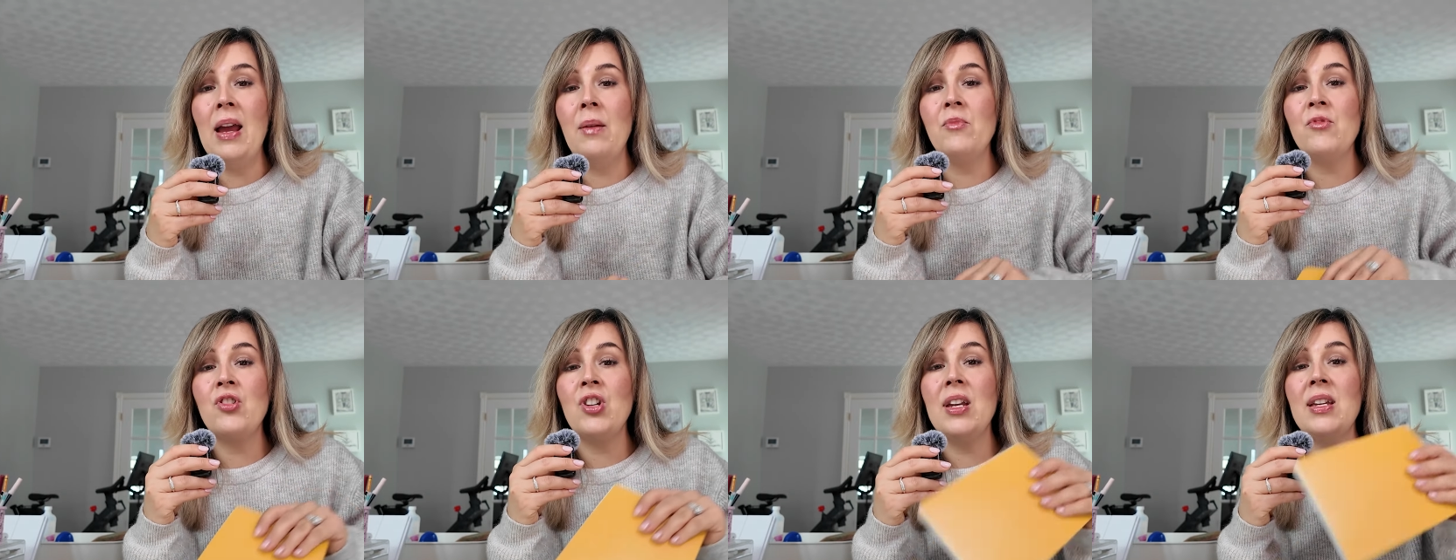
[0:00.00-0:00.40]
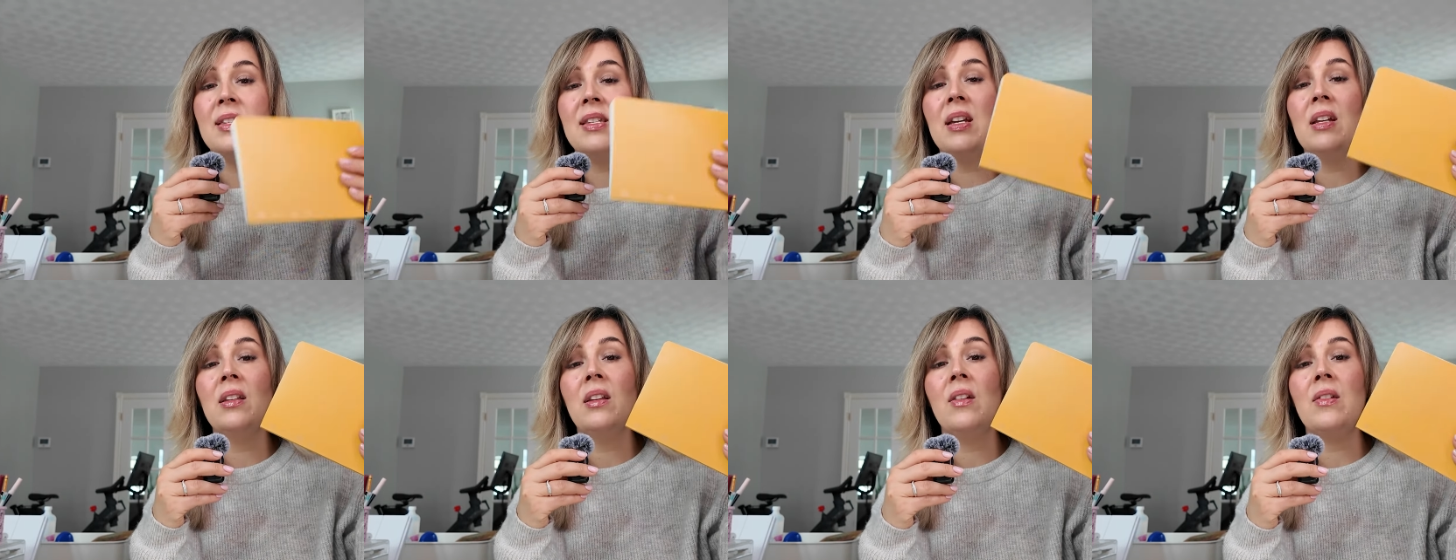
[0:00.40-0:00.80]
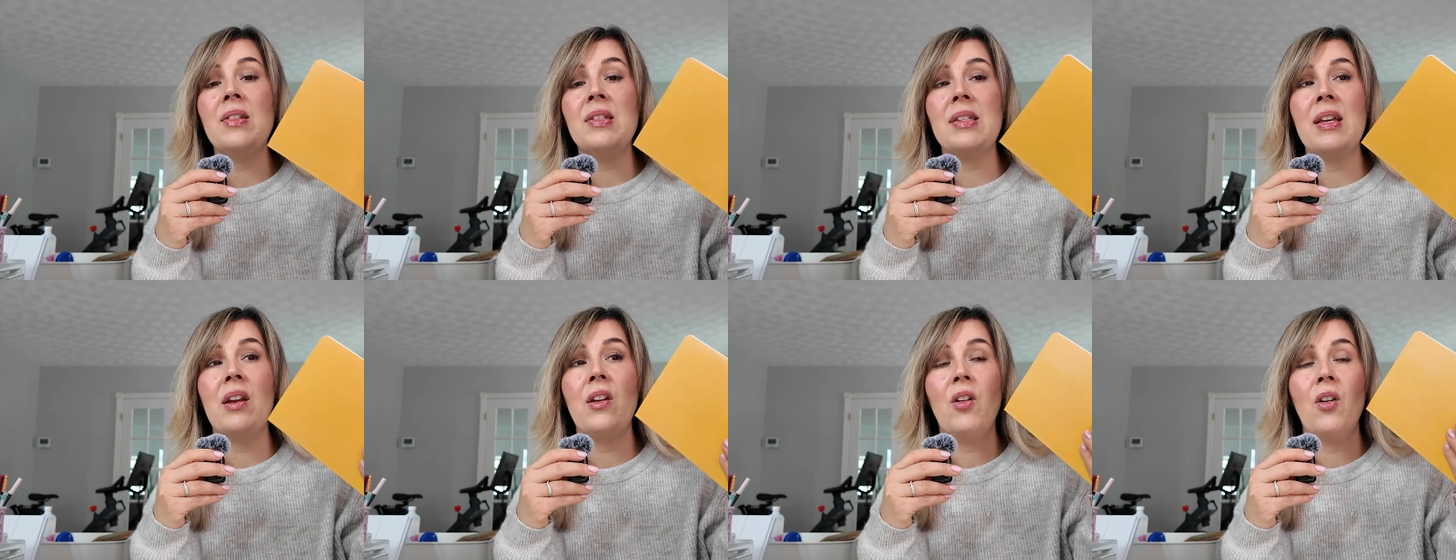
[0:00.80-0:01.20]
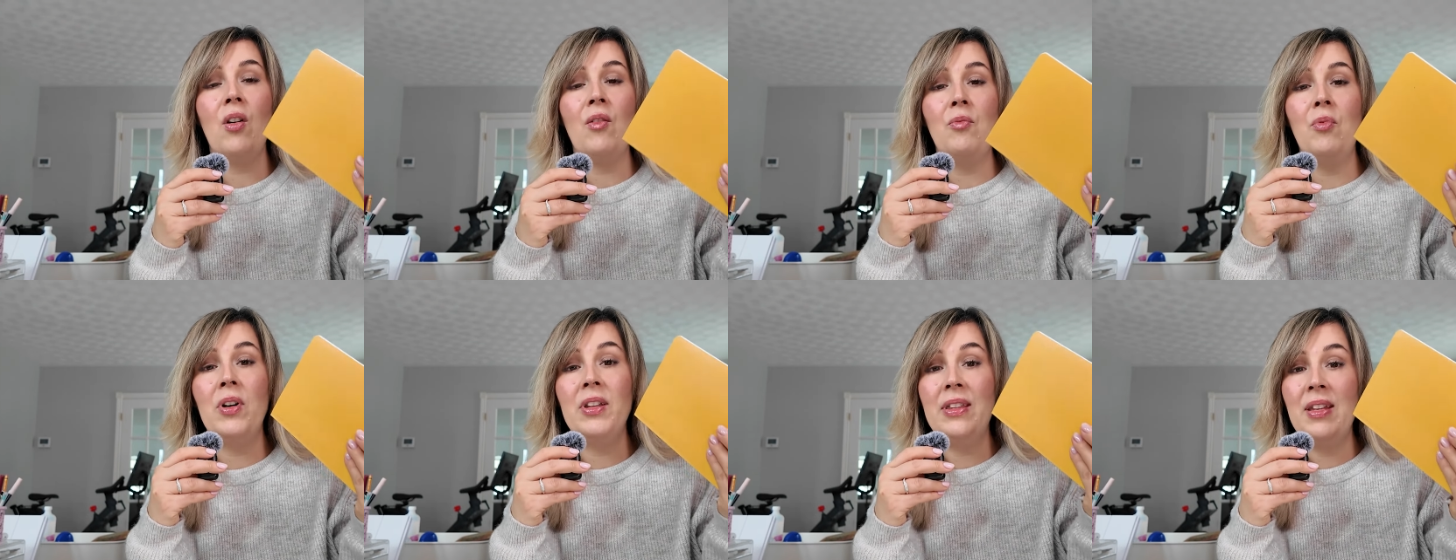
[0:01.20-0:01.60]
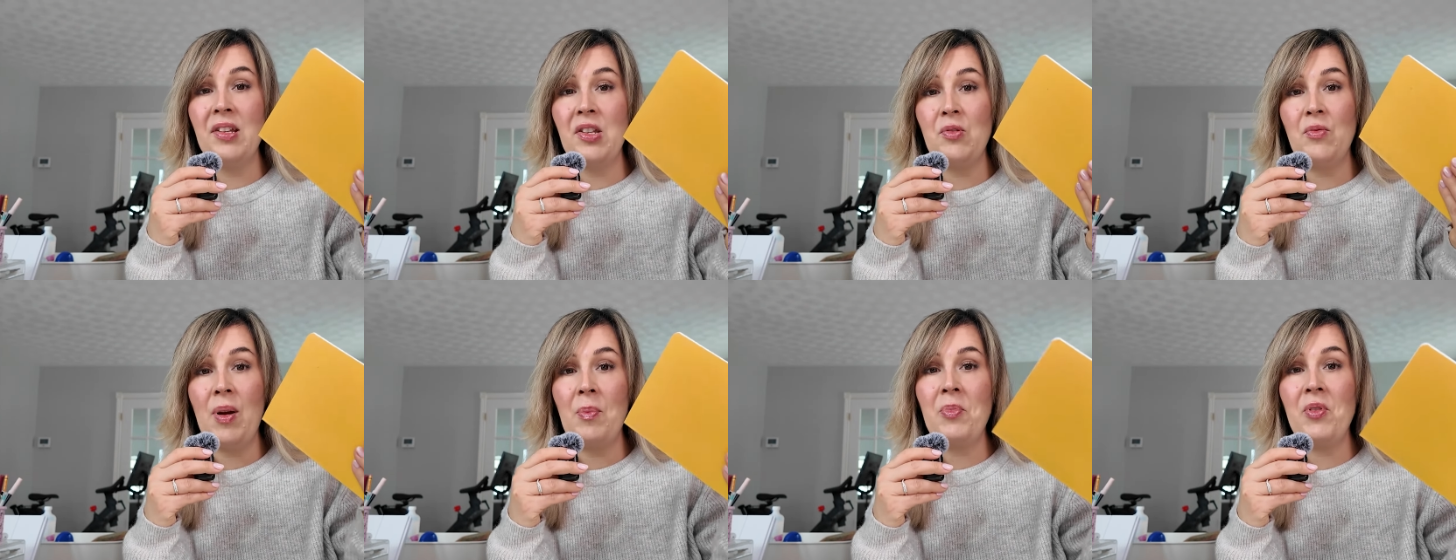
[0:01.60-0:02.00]
I'm chasing the aesthetic of what
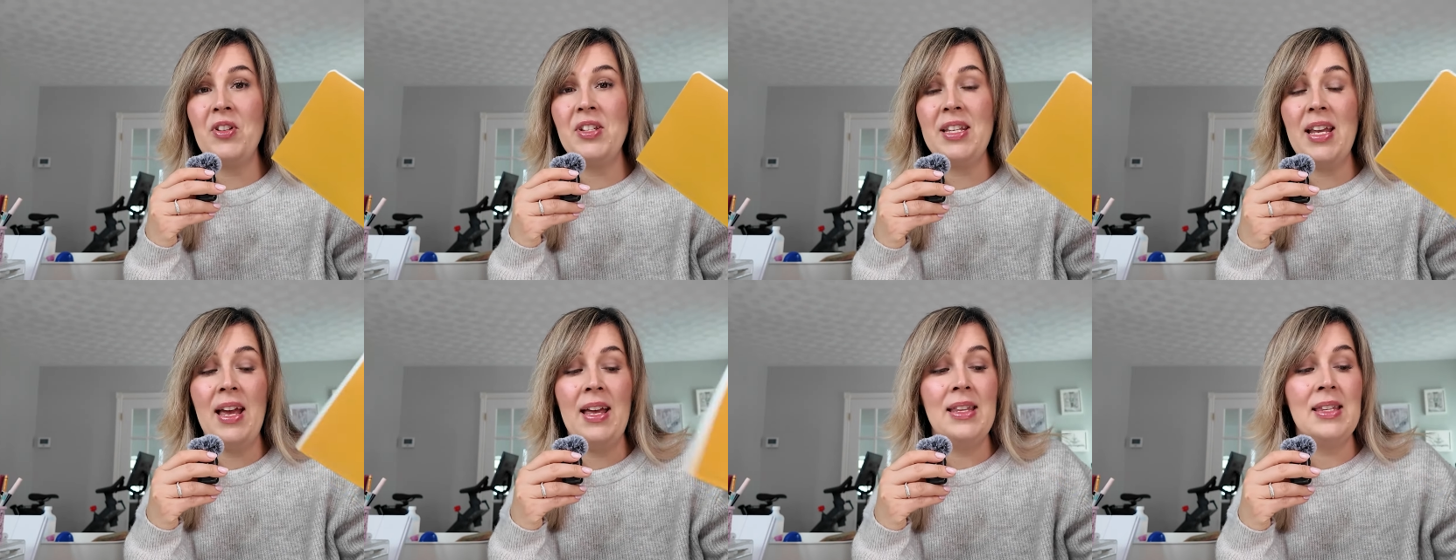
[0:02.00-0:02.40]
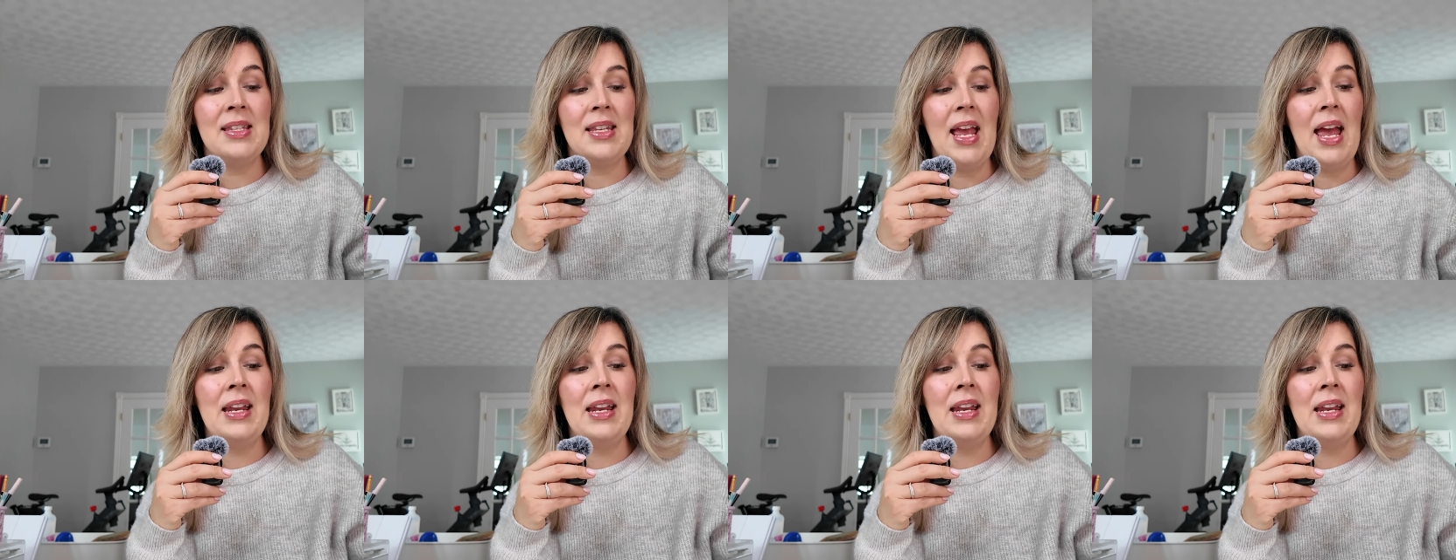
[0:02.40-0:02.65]
this represents.